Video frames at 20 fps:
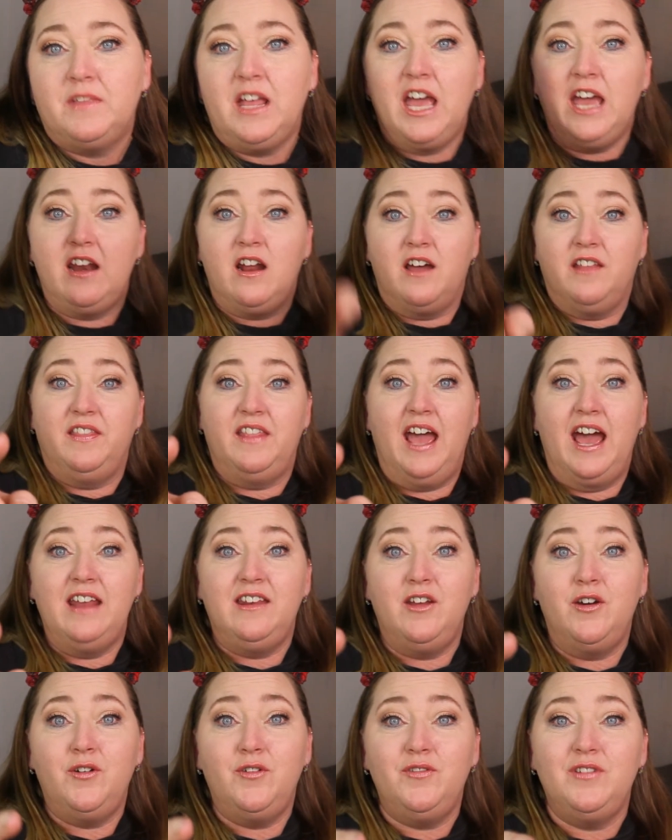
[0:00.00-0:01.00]
And on that
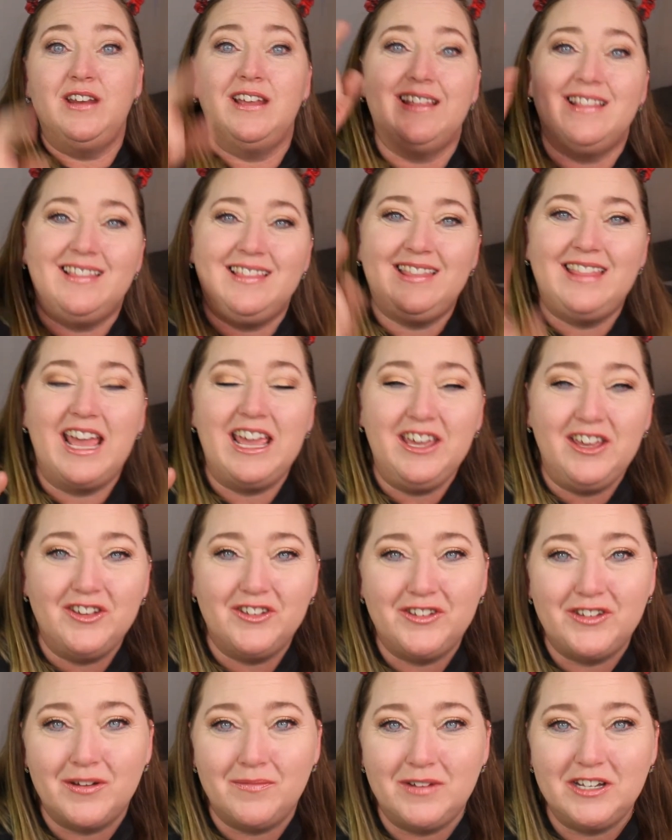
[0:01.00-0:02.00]
note, thank you
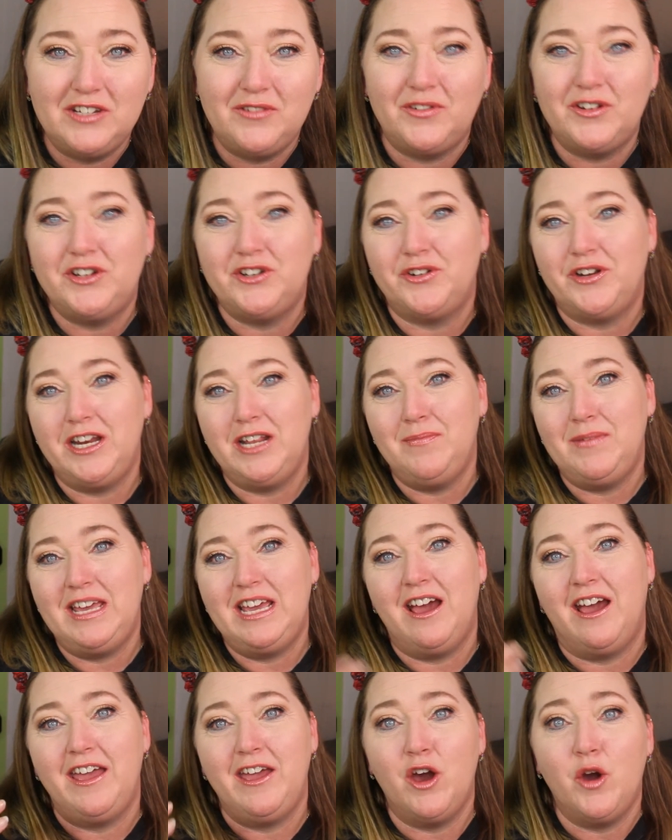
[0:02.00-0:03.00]
so much for joining me.
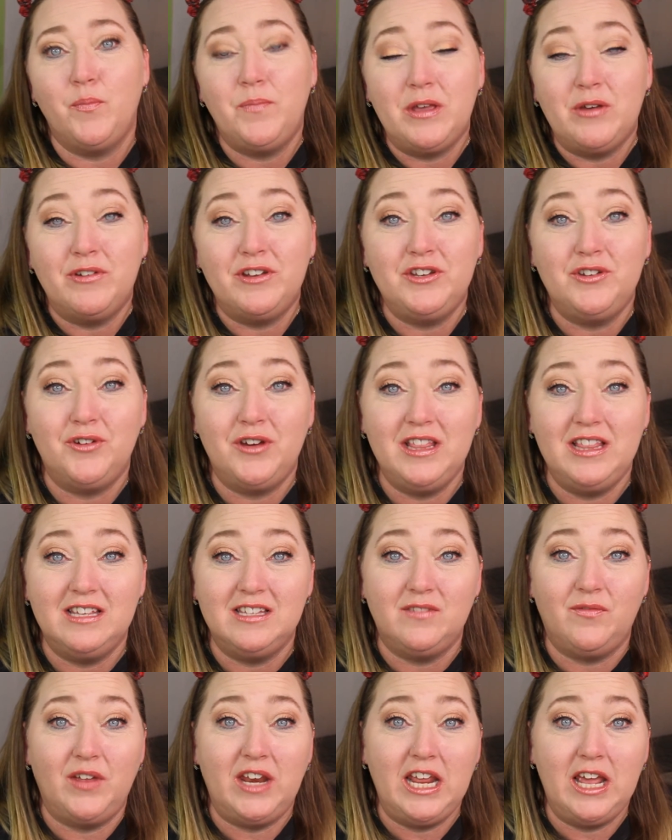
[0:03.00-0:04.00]
I hope you enjoyed
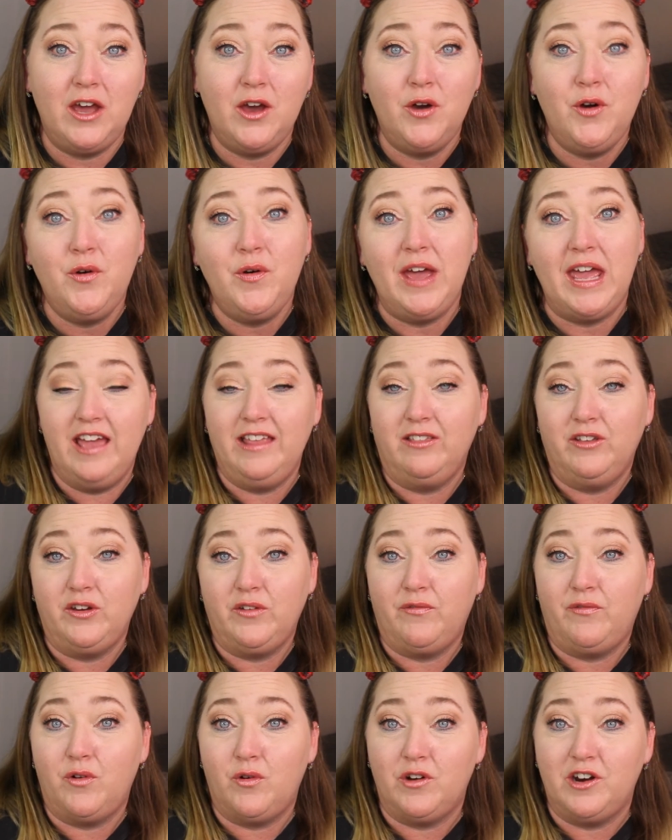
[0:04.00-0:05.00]
this video. I look
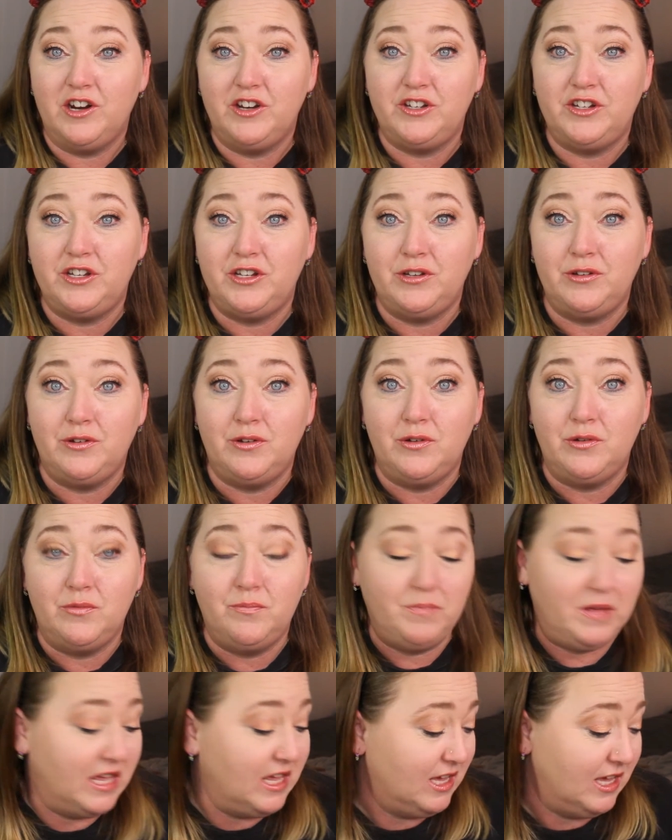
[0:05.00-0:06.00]
forward to
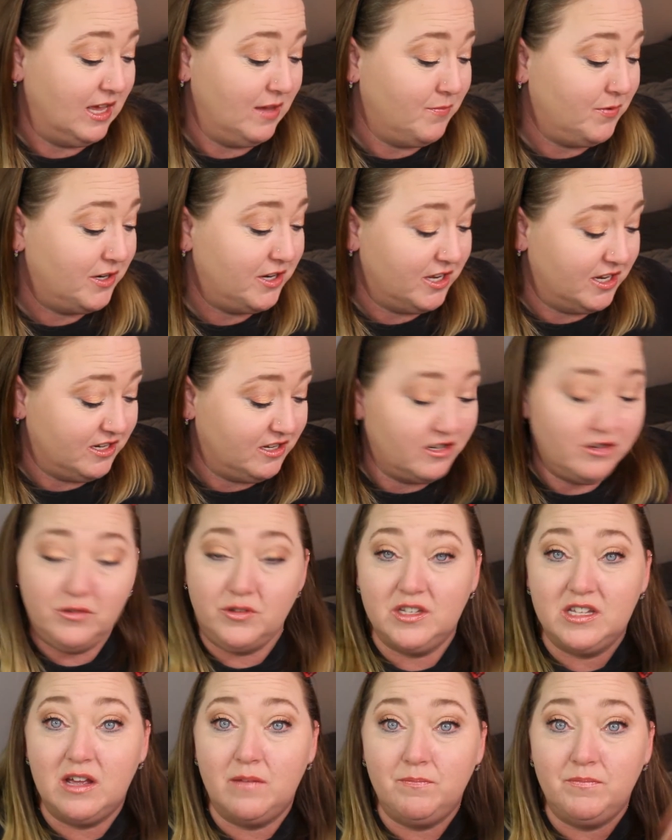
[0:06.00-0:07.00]
being able to do
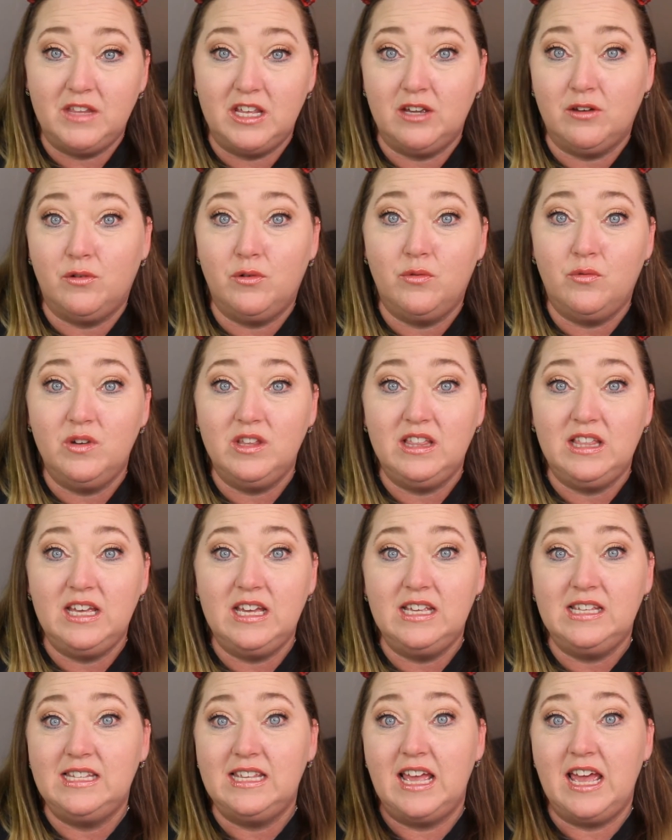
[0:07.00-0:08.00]
something cool with
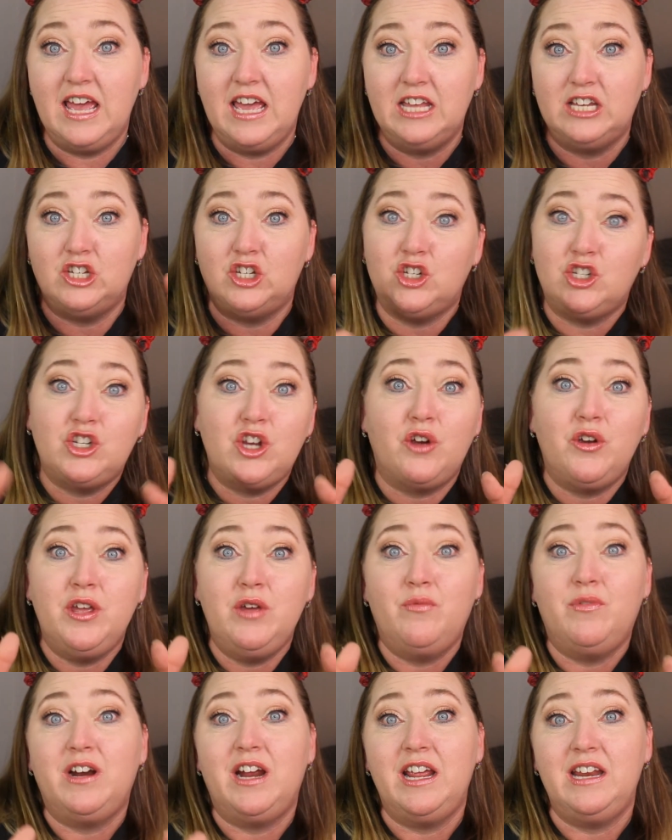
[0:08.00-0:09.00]
this and show
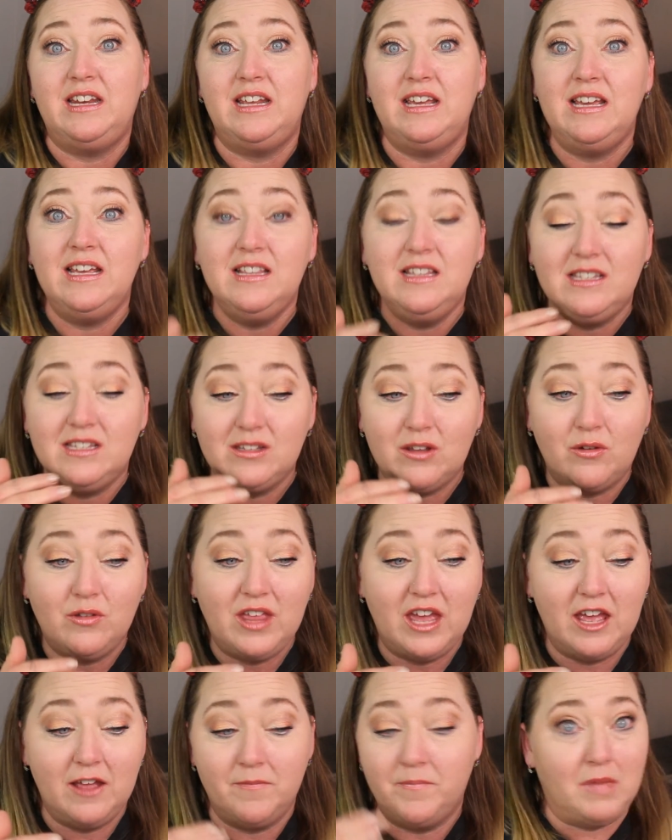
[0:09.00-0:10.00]
you what I did so
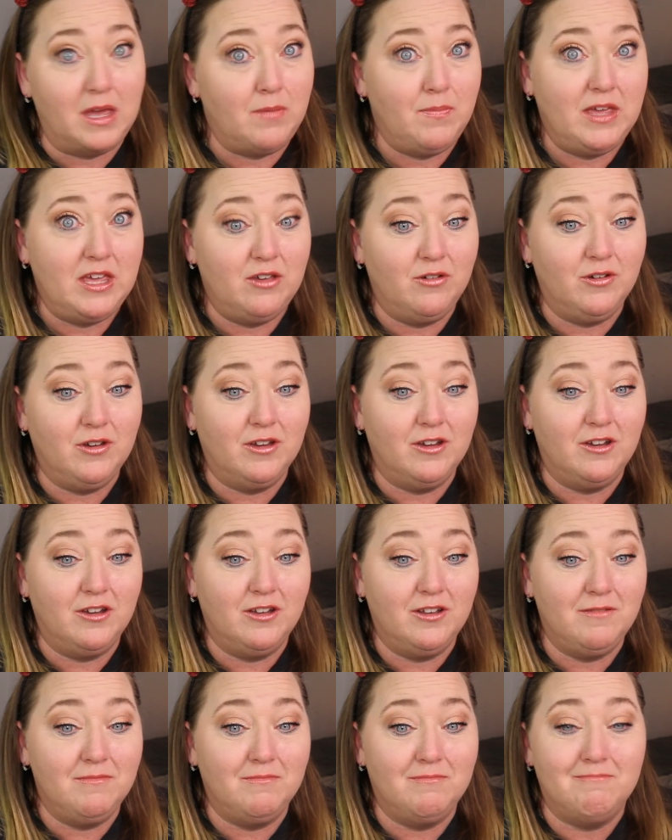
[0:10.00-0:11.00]
that maybe you
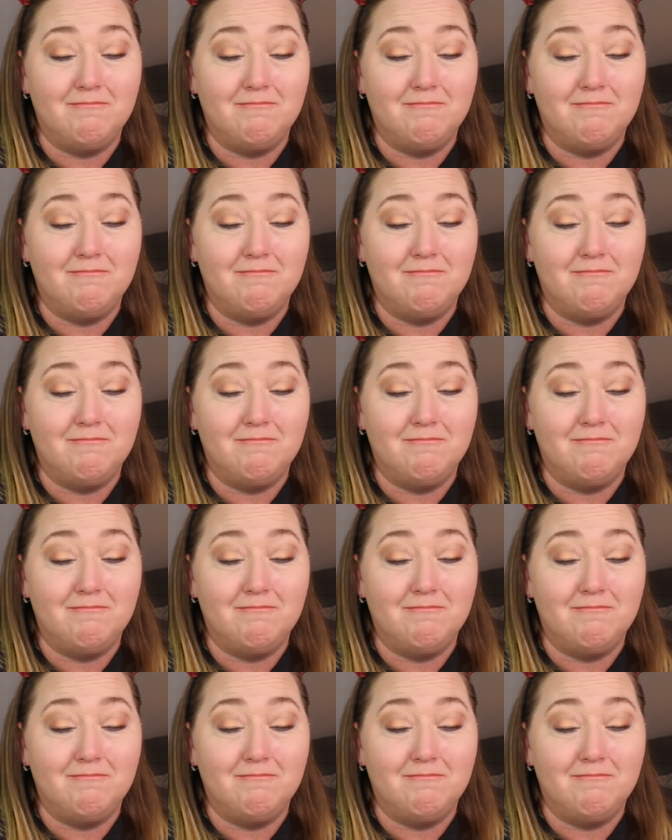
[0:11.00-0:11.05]
could